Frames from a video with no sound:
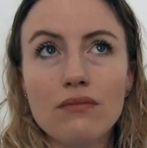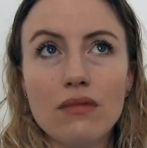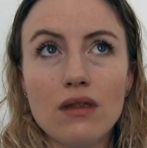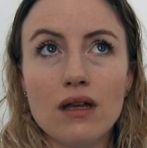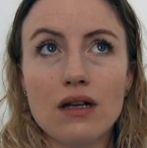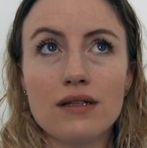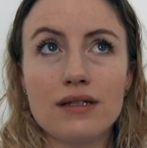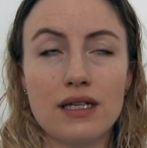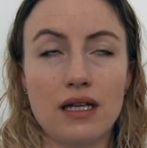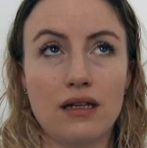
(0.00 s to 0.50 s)

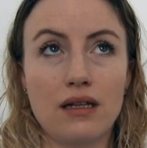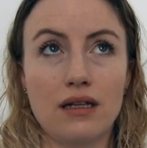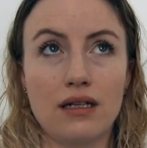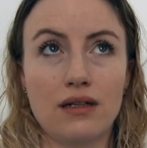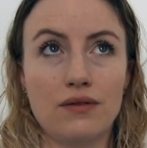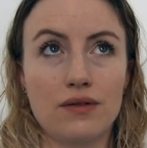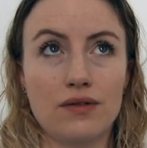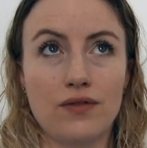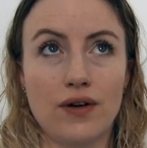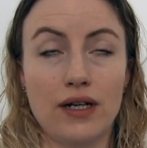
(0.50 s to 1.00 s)
said that he
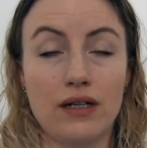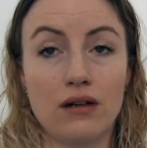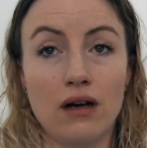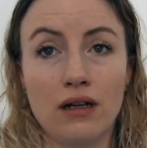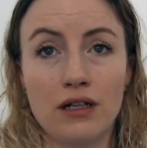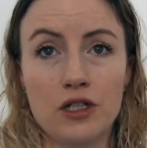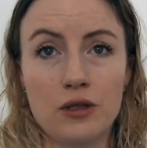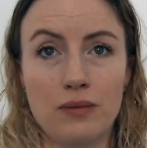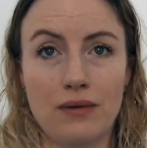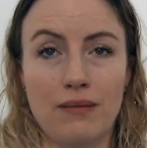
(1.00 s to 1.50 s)
was very
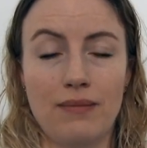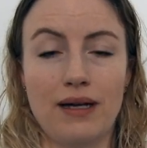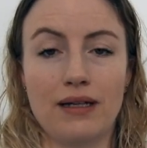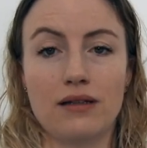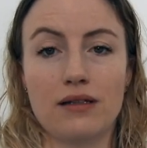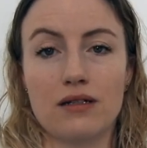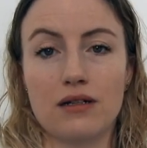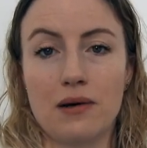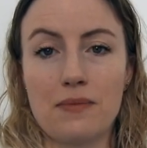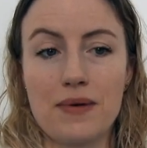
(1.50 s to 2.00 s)
knowledgeable about
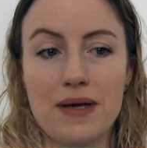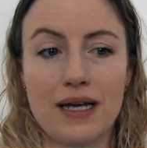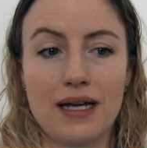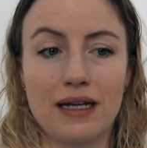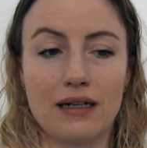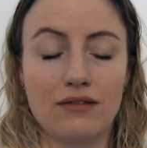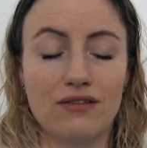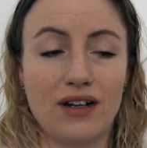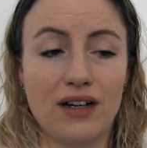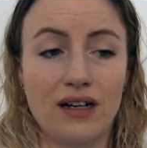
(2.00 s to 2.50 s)
the topic
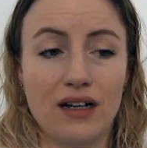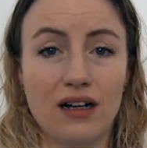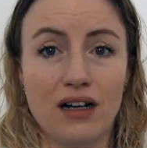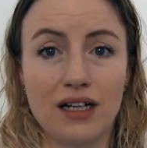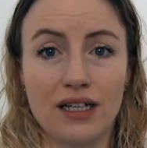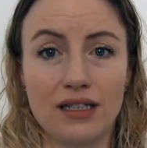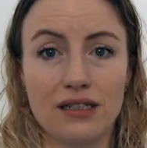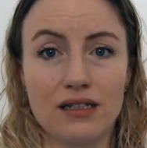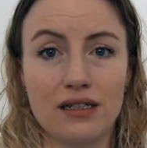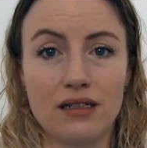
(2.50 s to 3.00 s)
and very
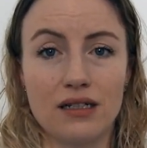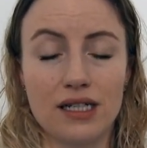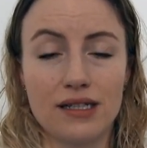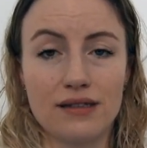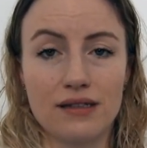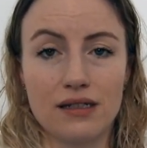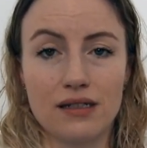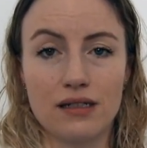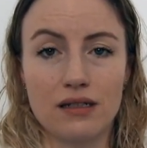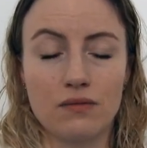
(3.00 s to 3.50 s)
kind and
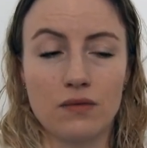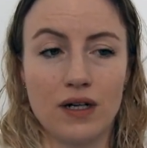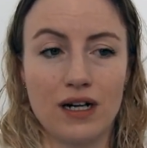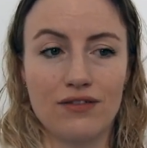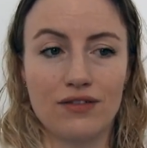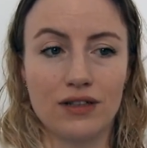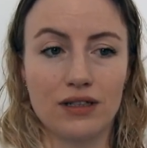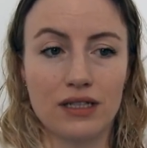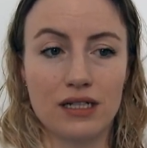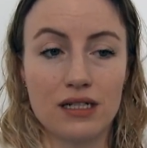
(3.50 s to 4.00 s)
listened and
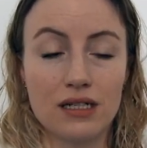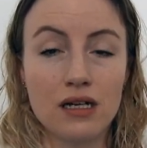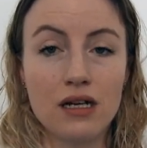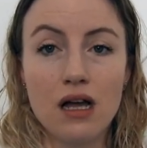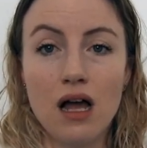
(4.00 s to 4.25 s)
whatever, and